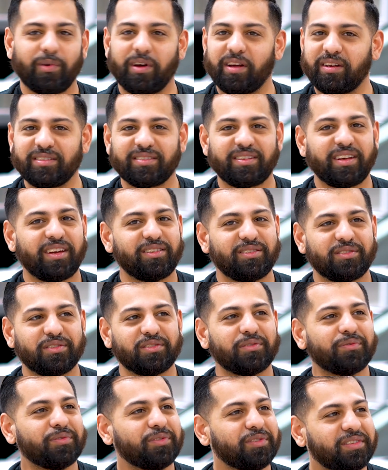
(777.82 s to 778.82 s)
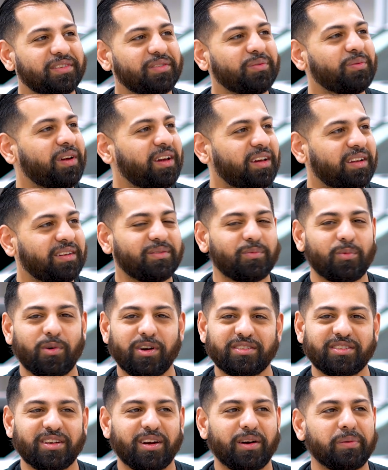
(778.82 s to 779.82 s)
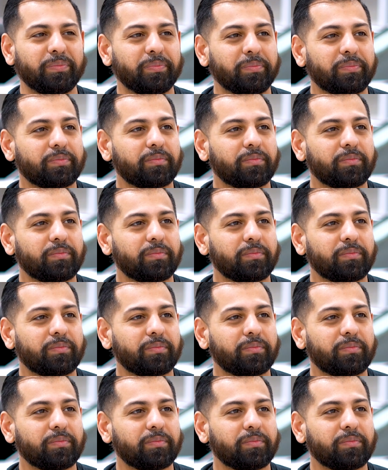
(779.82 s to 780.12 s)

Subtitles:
Red is dangerous. If you see red, watch out.